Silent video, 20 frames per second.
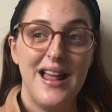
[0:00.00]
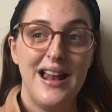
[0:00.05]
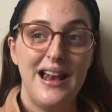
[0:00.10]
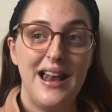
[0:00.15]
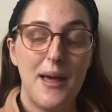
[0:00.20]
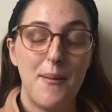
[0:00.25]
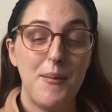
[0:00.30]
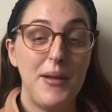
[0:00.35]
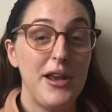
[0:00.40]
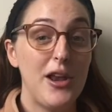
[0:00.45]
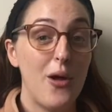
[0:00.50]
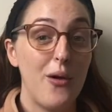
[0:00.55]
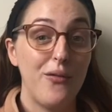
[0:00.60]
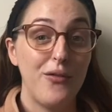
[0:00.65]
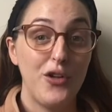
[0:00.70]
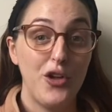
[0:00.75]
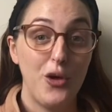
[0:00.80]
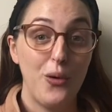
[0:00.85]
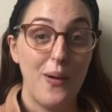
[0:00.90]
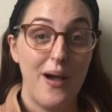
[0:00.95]
Let me know
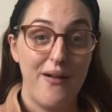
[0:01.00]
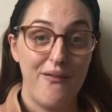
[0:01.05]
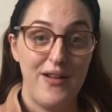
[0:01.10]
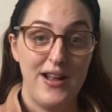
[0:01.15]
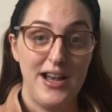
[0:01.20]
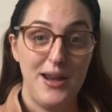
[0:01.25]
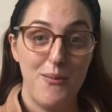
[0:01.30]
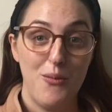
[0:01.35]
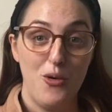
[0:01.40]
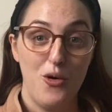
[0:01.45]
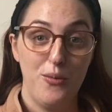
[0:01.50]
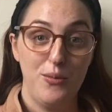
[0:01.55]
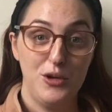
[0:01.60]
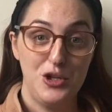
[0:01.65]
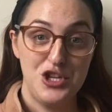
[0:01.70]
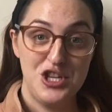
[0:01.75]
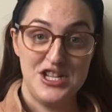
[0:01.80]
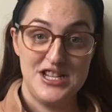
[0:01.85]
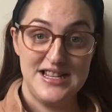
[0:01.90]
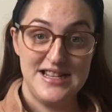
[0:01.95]
if you have any more
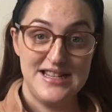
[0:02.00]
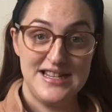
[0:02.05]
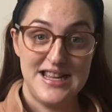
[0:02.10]
budgeting